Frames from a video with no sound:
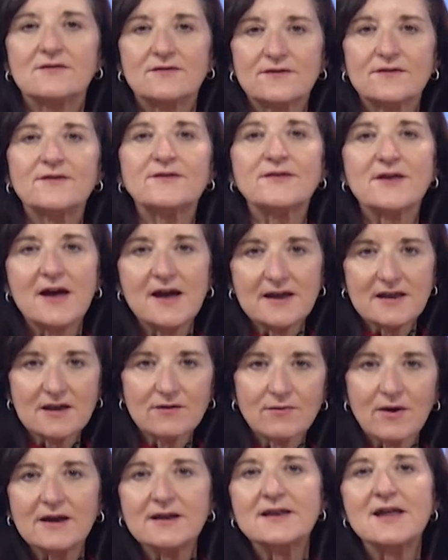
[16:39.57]

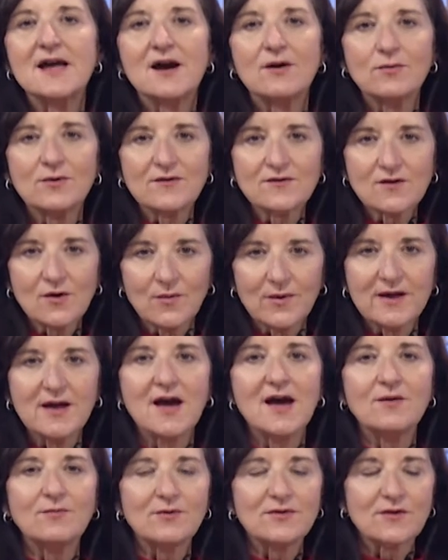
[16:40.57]
society right now, what's going
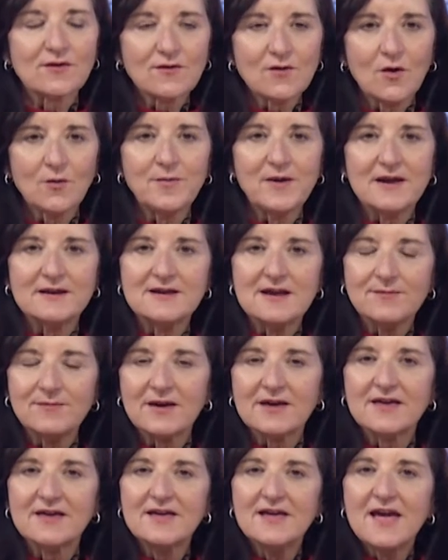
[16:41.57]
on with this whole
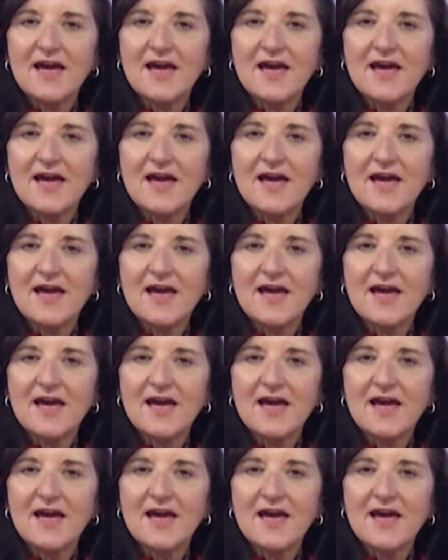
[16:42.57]
pandemic.